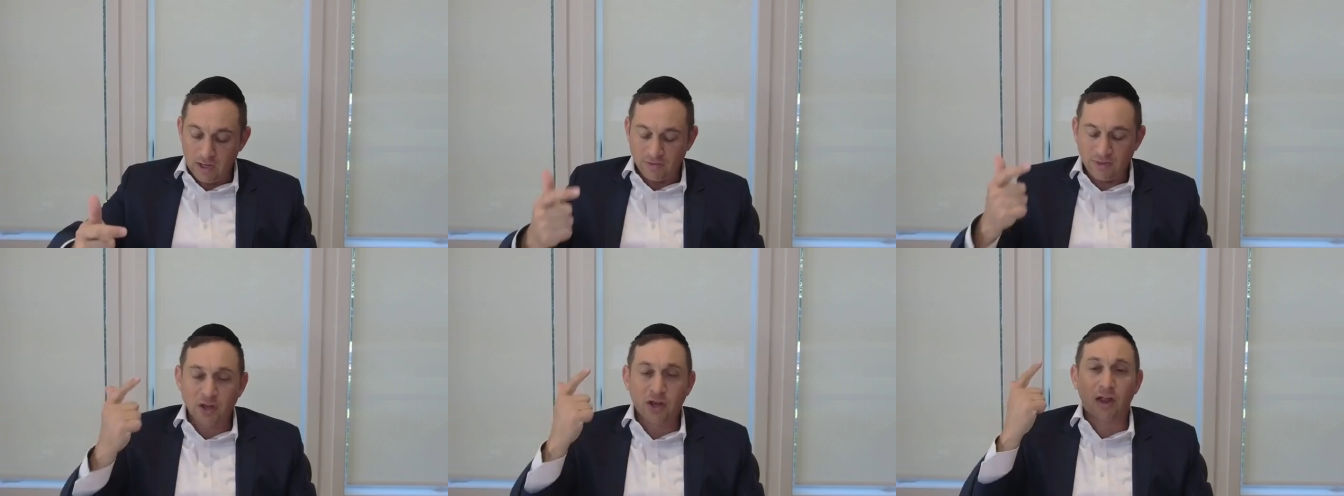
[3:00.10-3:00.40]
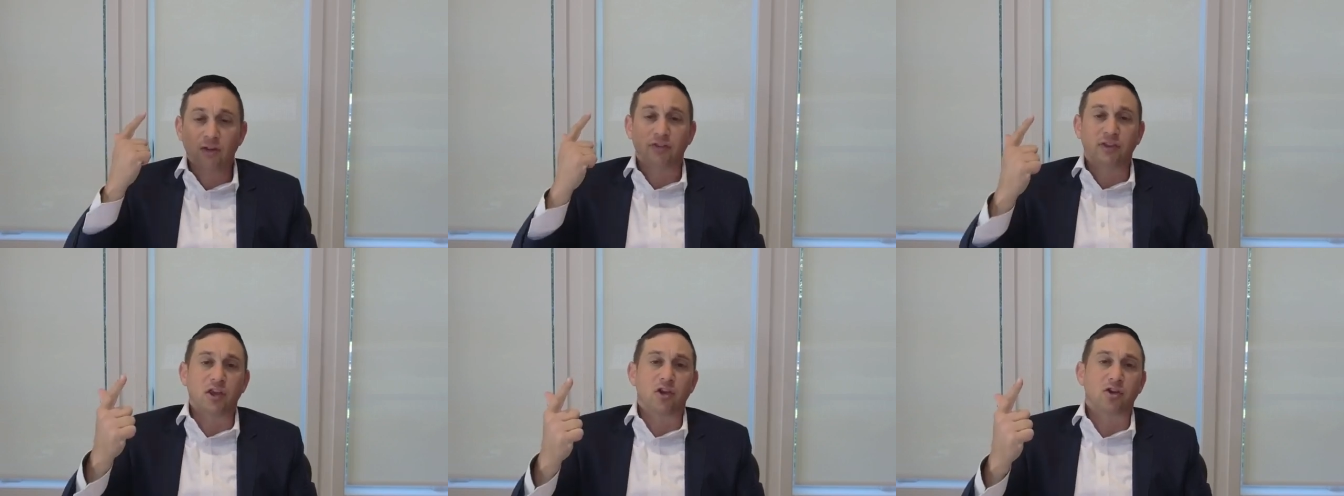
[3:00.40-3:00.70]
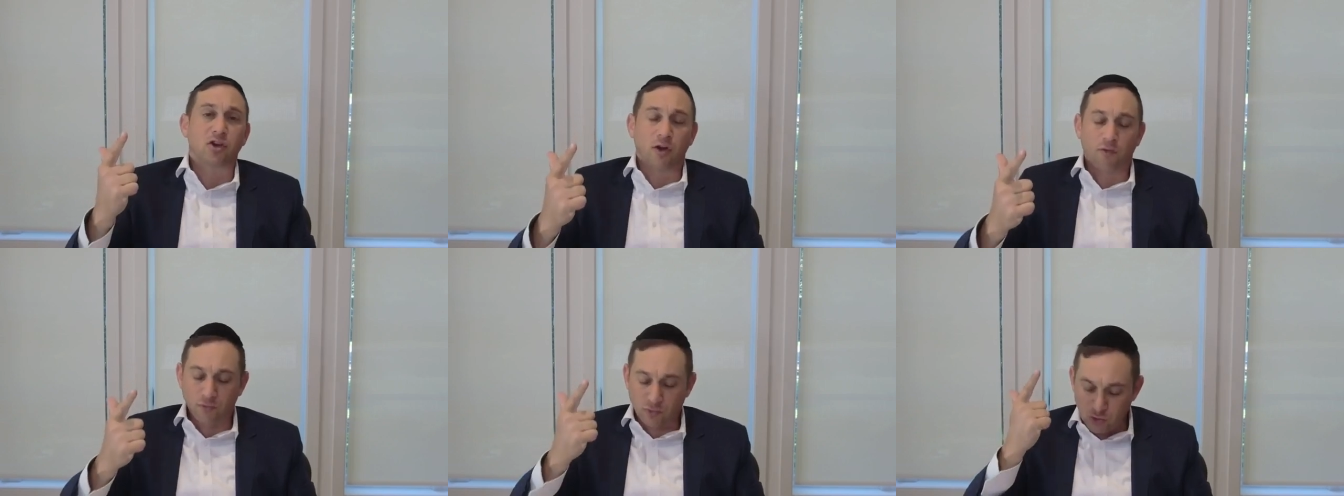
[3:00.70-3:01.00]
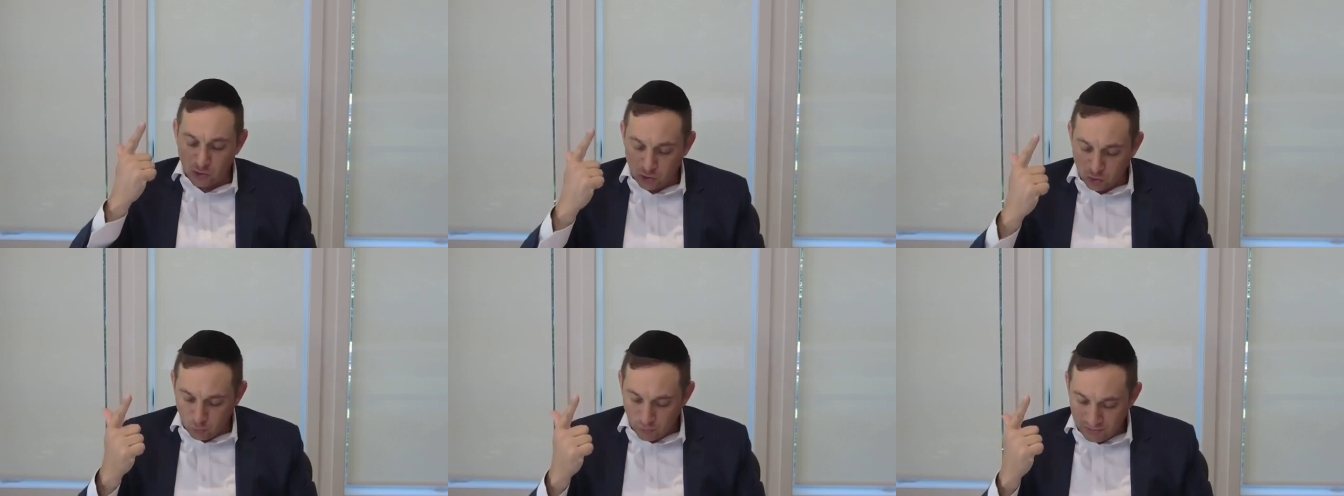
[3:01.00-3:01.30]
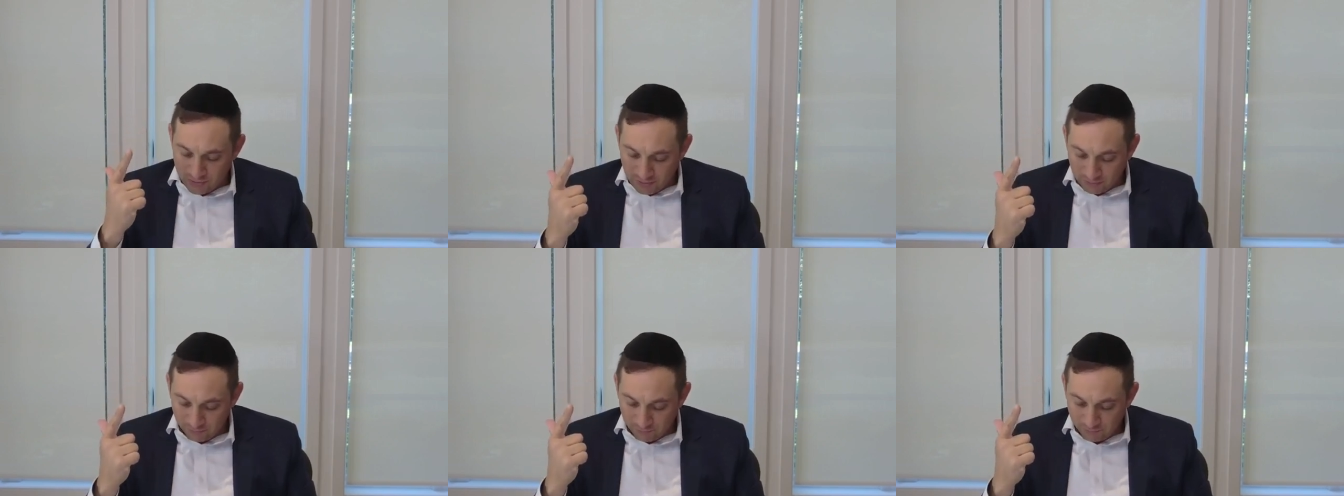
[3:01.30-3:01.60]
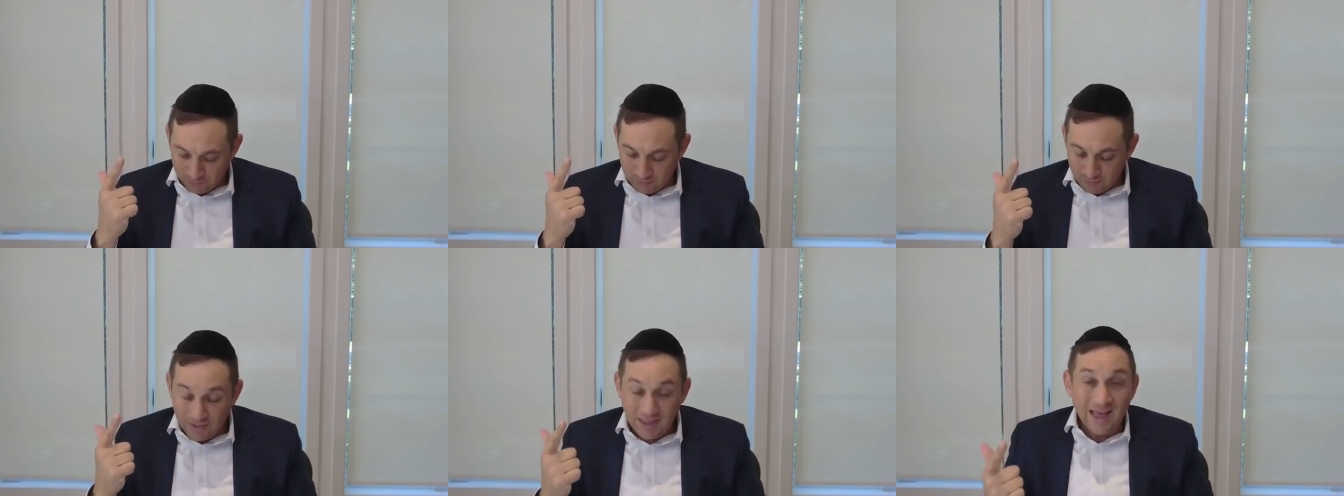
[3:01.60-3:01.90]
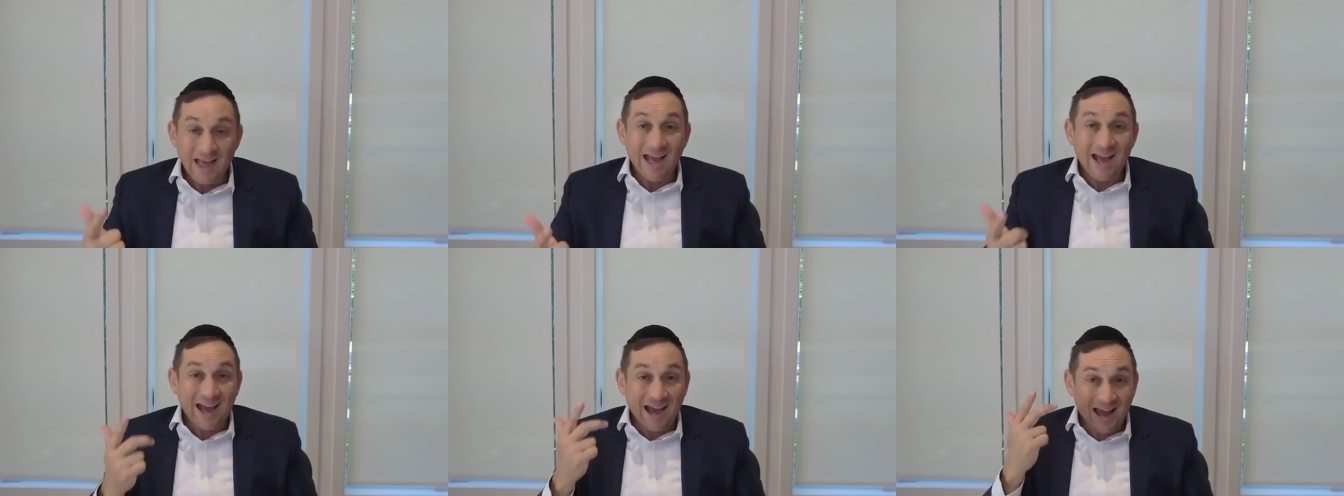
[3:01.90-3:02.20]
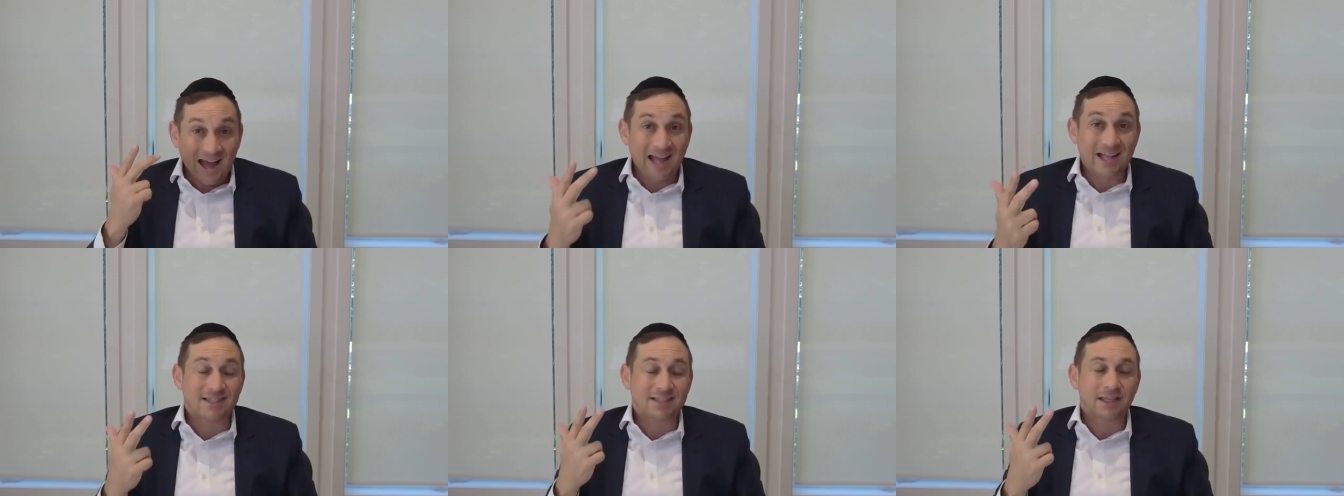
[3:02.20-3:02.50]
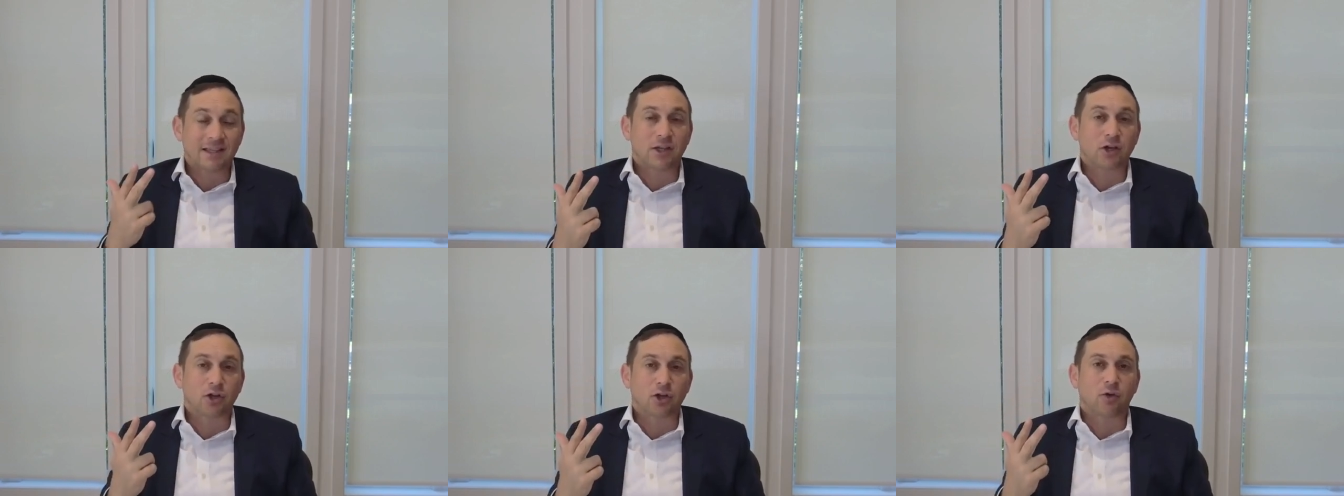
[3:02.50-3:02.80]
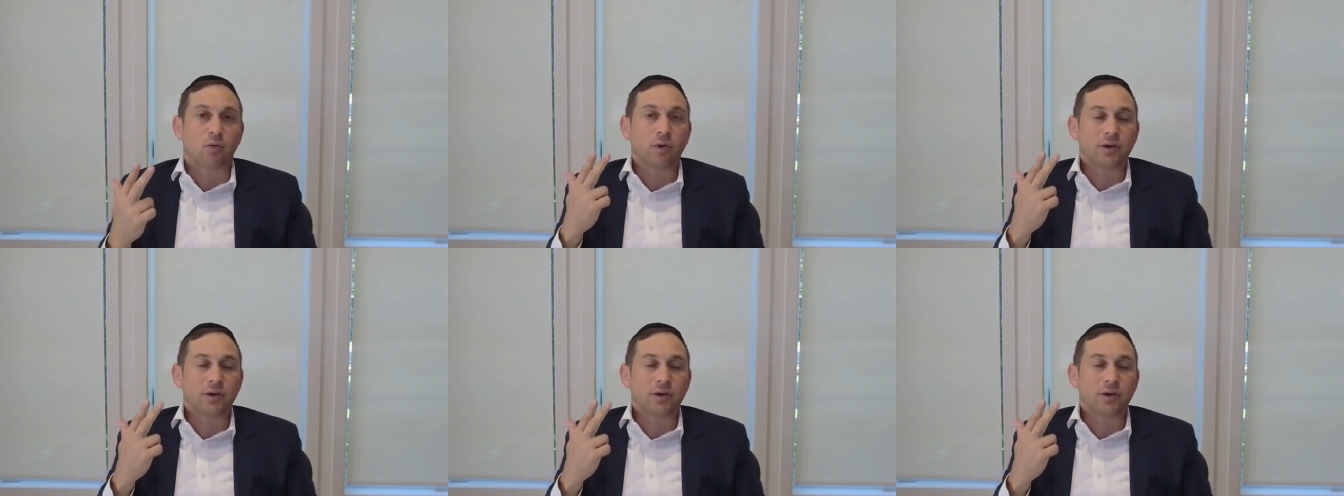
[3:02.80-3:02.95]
Then you have tirkov, which is three calf. tier tirkov,